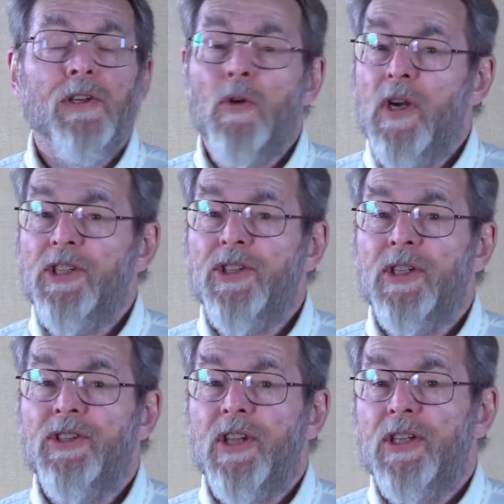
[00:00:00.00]
of the
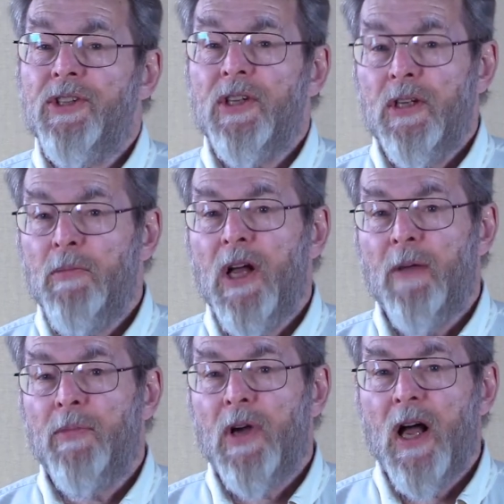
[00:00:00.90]
questions that has come
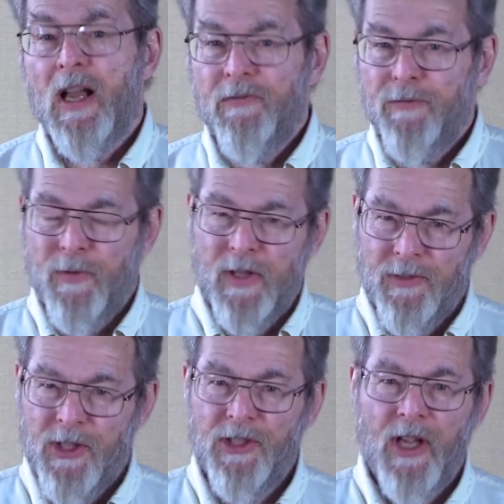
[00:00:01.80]
up,
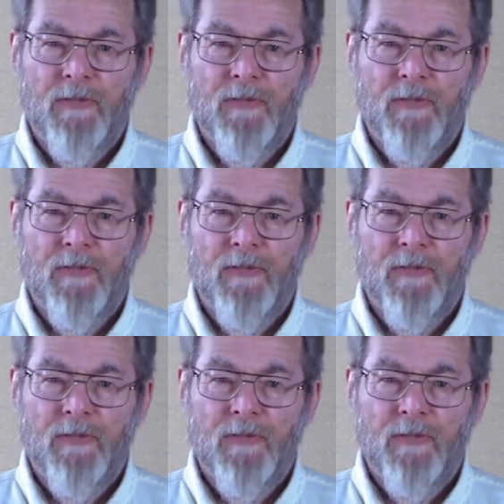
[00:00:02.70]
since